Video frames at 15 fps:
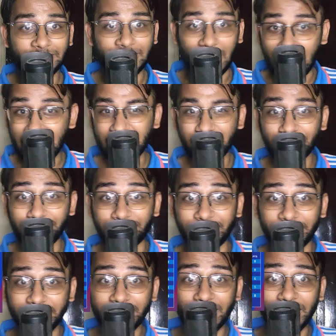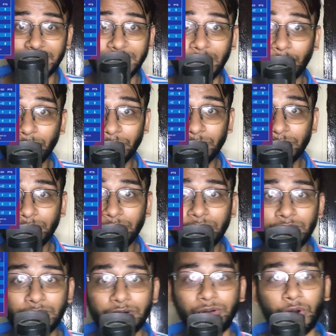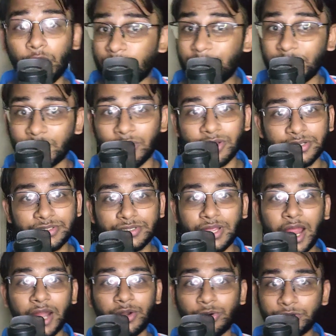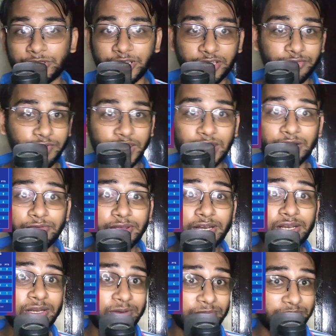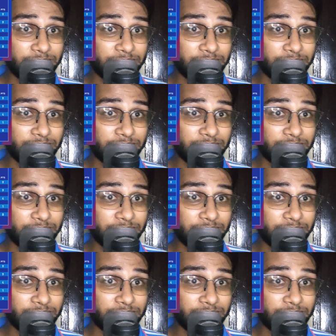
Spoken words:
Kind of worried right now. Not because I don't think we can win,